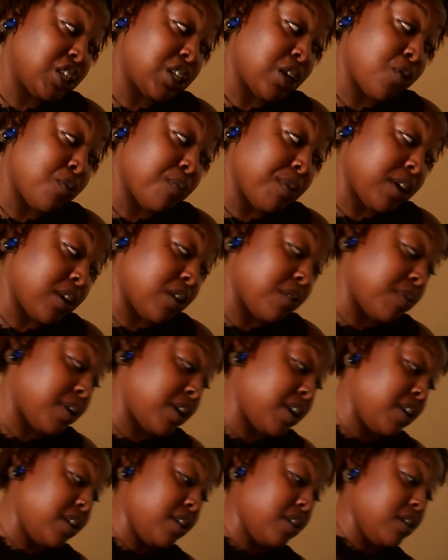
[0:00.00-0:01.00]
your soulmate, all
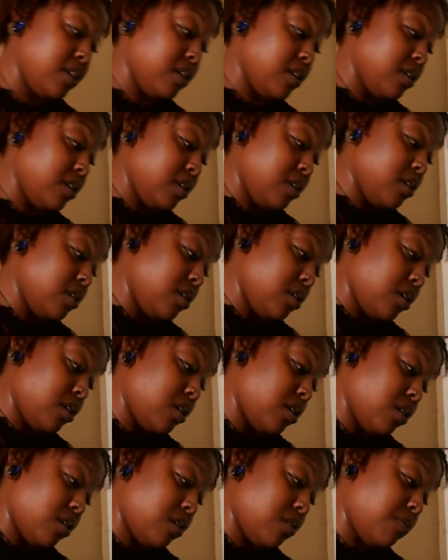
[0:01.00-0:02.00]
right?
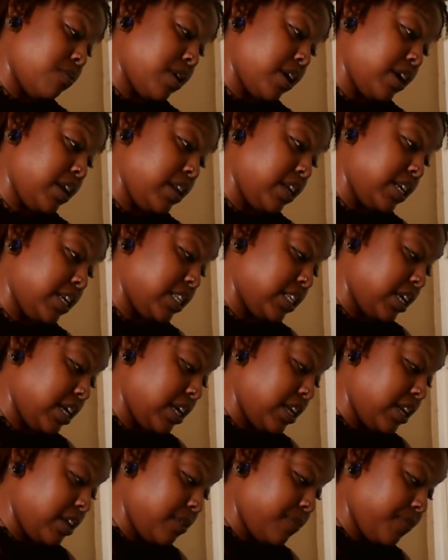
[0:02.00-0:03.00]
All right, let's
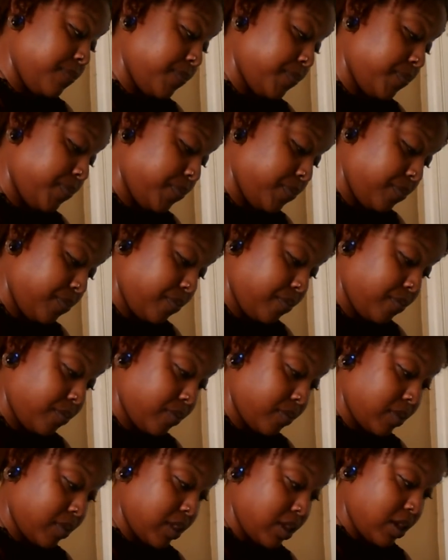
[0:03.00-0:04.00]
get
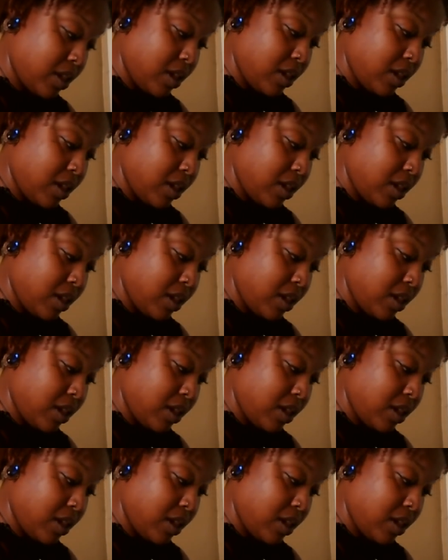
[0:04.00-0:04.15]
it.